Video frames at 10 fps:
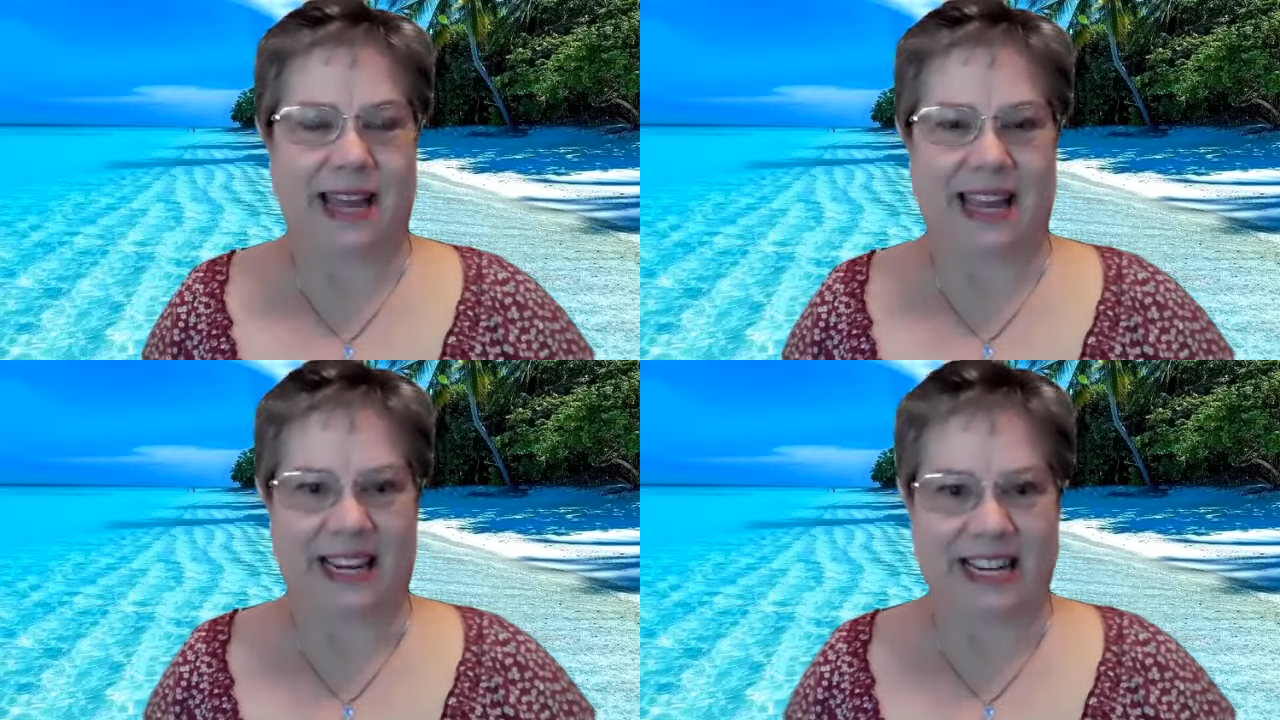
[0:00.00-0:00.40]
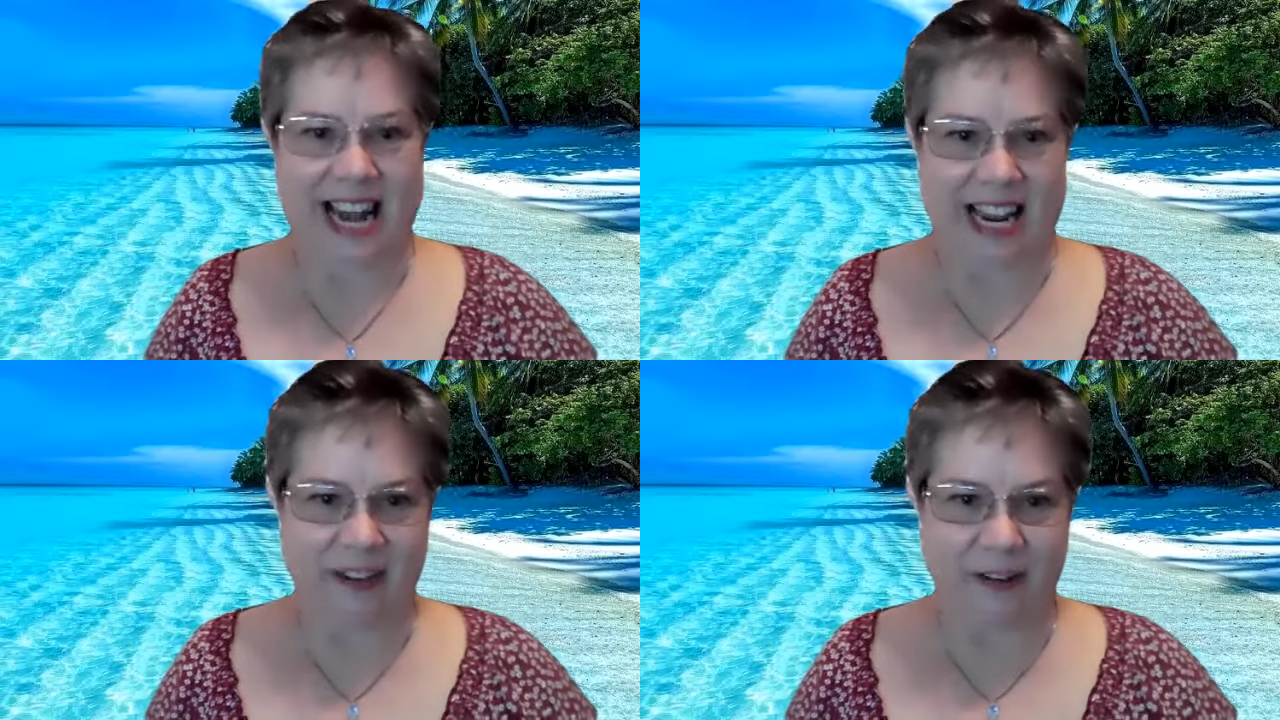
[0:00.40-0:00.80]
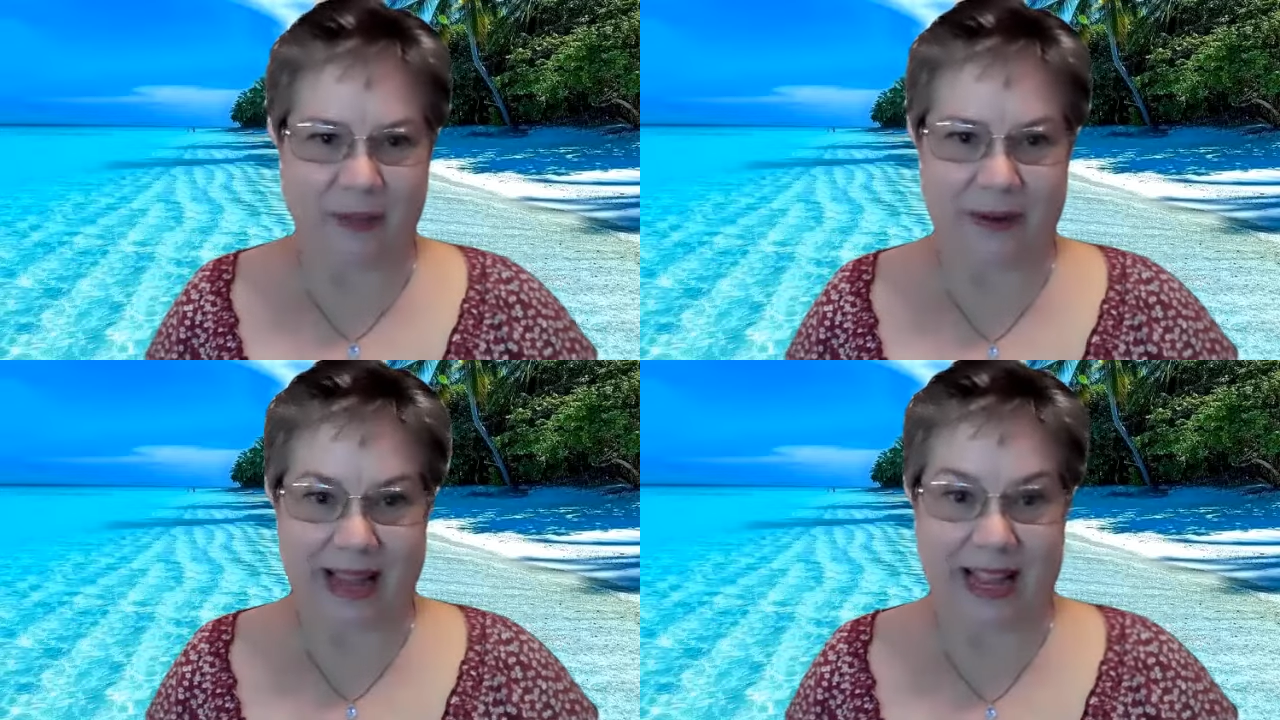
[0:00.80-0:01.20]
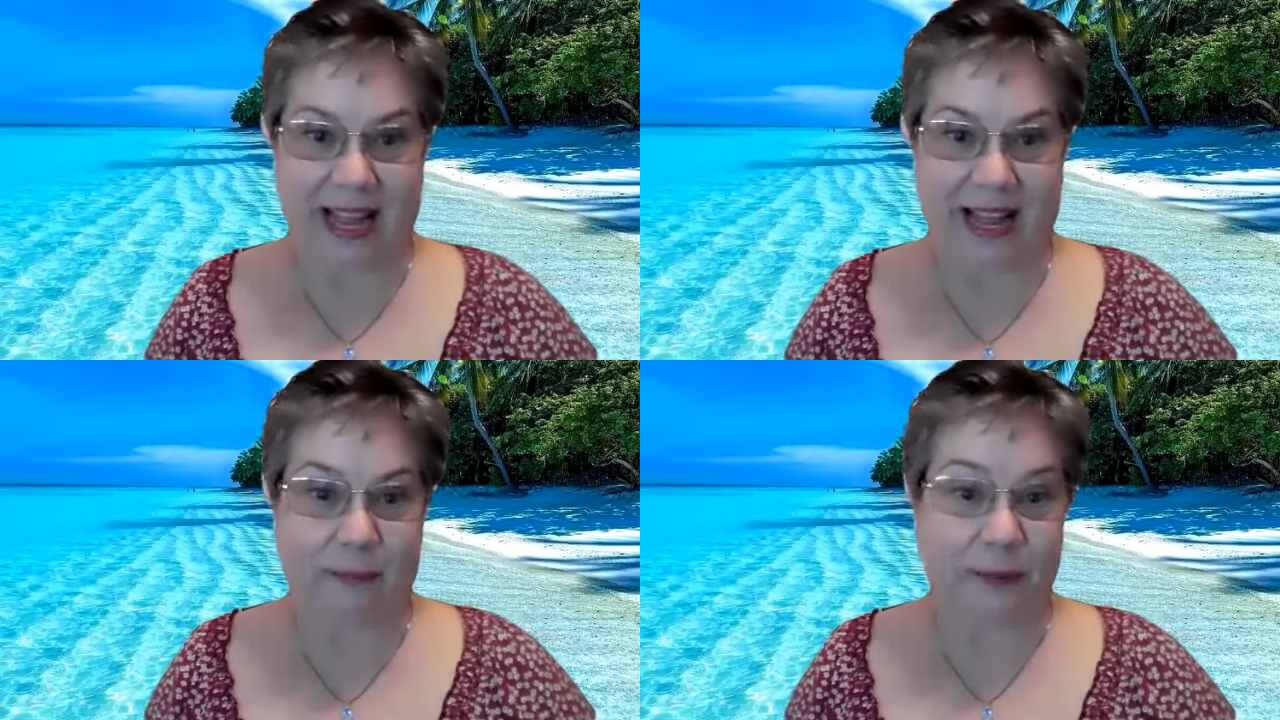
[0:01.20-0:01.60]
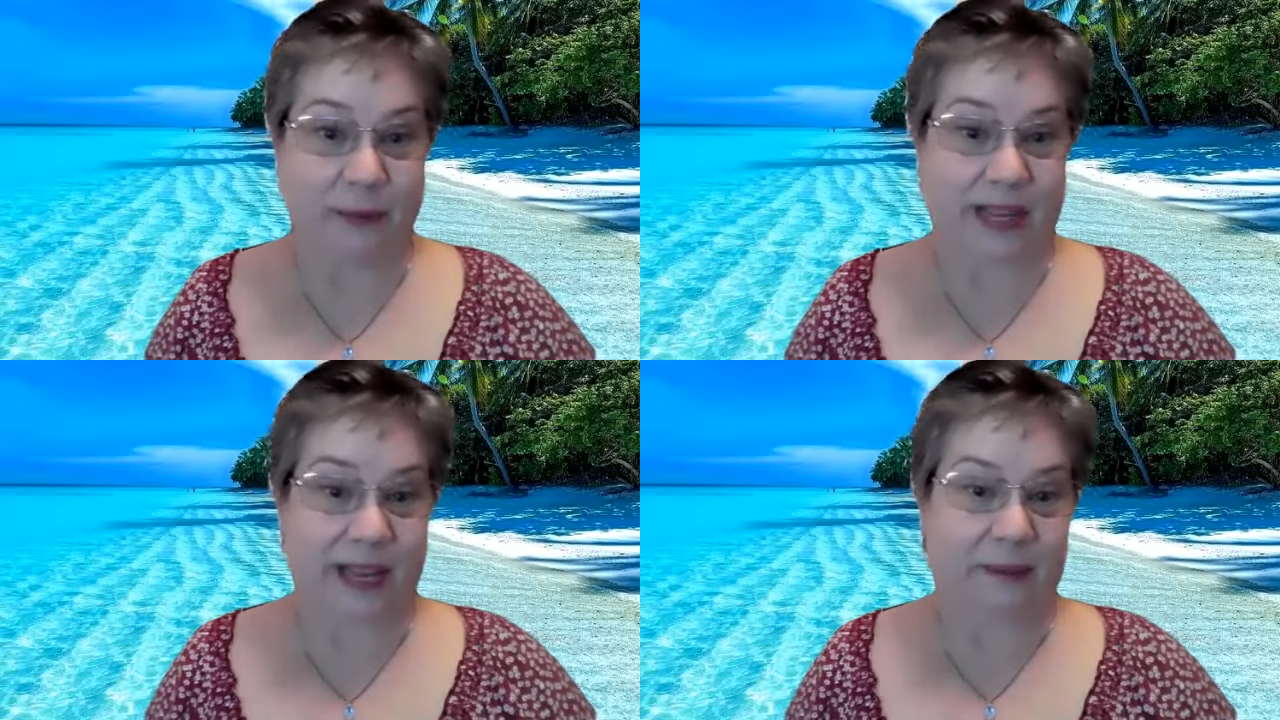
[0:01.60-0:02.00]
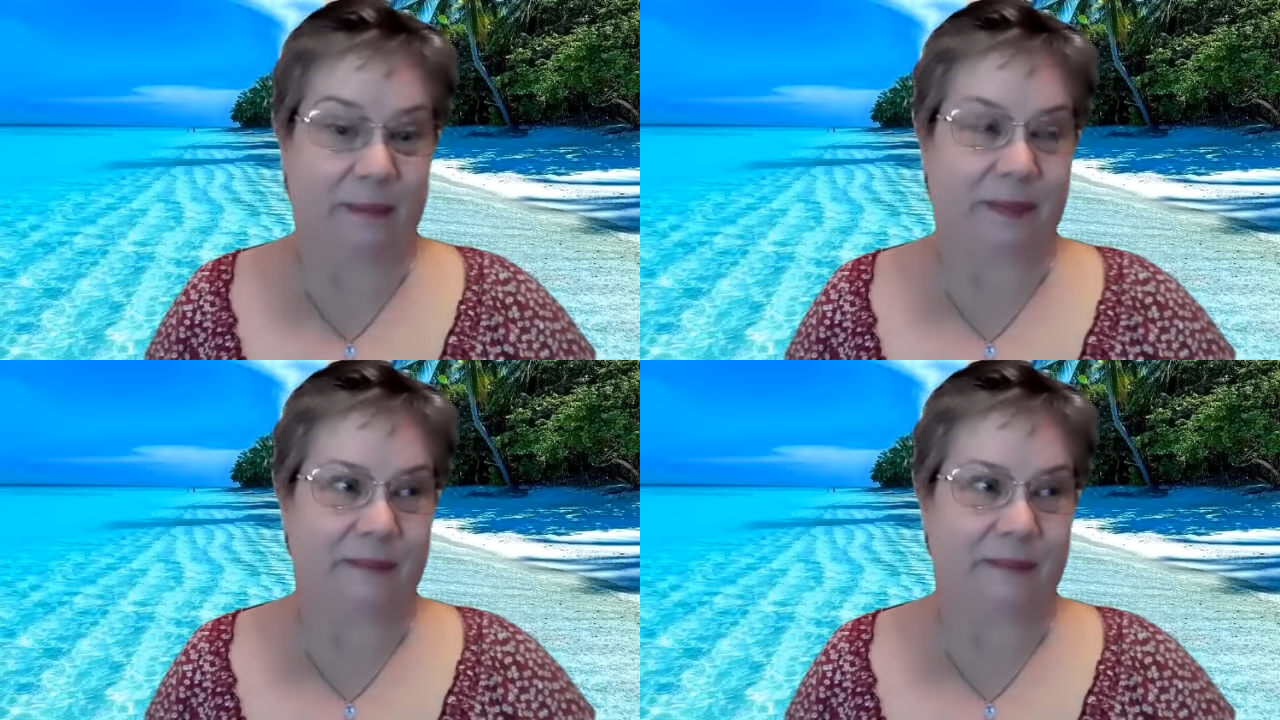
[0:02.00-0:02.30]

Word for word: at an AWAI boot camp.